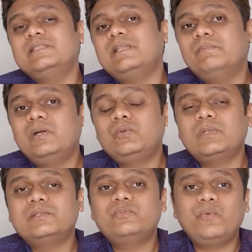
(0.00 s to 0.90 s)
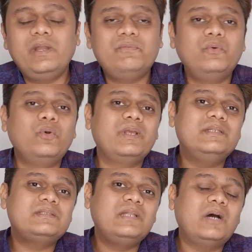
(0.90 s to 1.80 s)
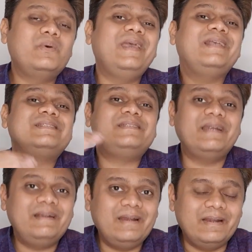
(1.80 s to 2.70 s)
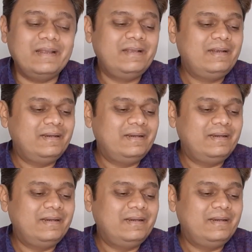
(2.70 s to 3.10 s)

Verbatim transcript: December 2024 is now extended